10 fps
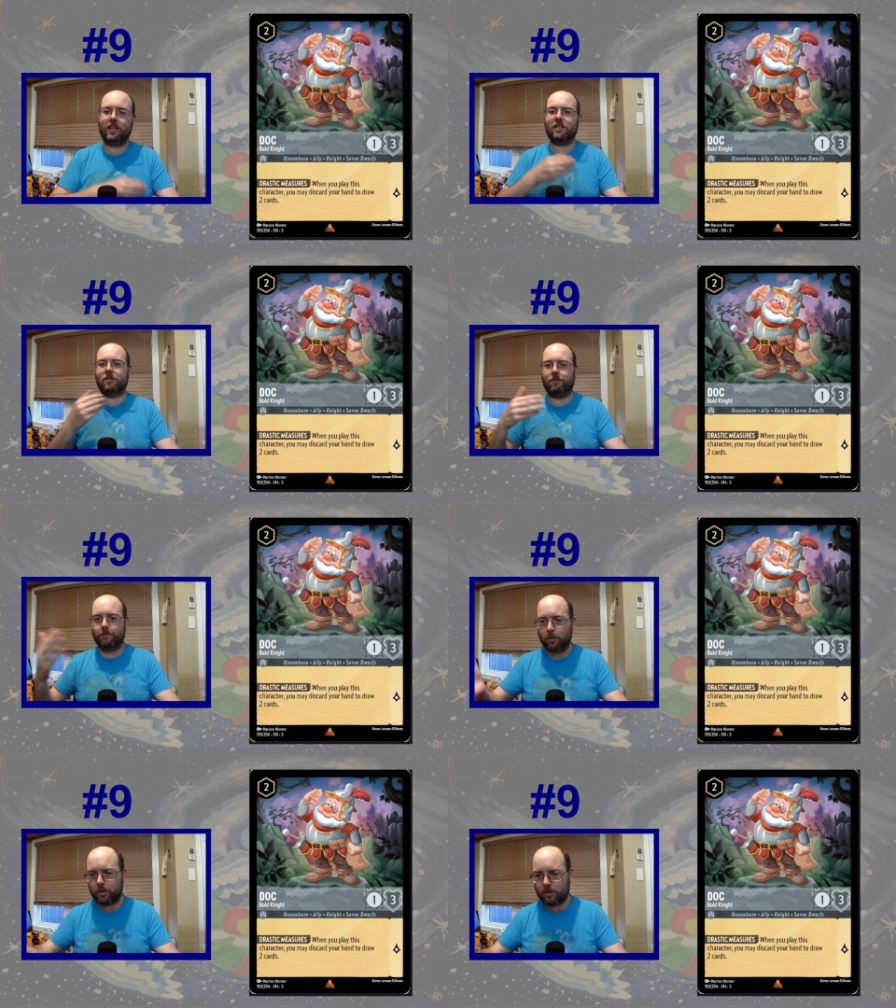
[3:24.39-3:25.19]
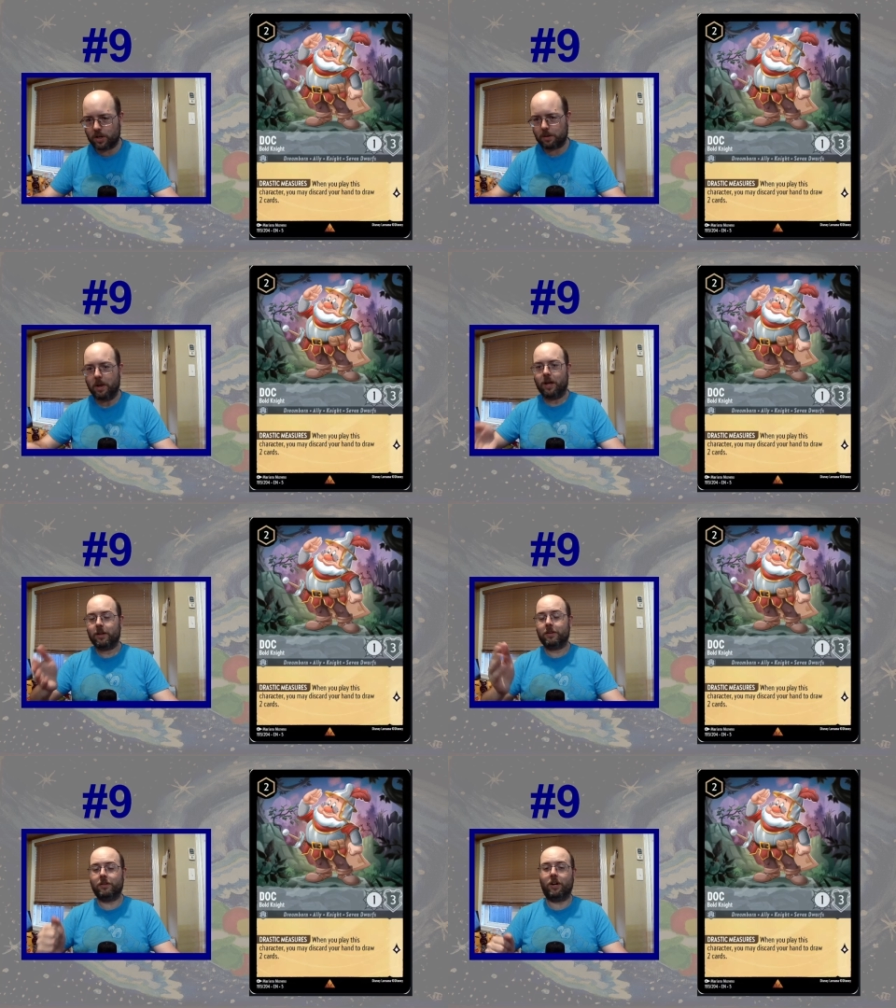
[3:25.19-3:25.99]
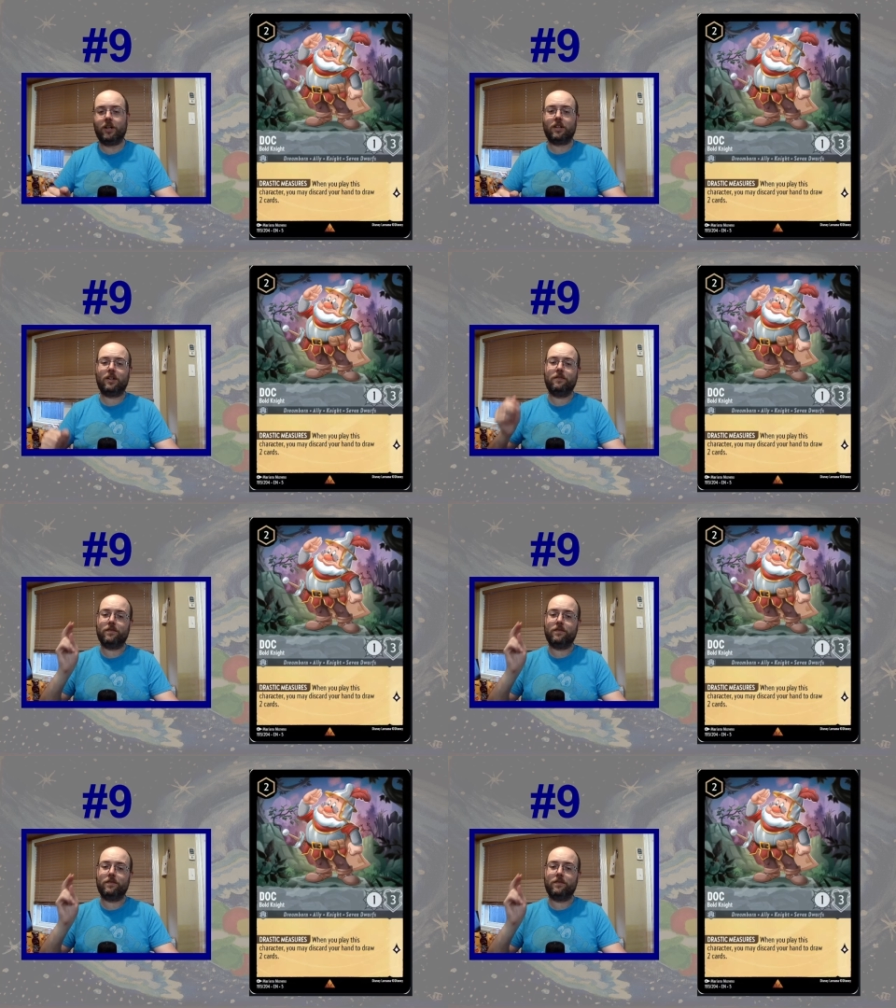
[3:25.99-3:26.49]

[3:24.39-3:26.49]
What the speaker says: It's a 4-drop. Doc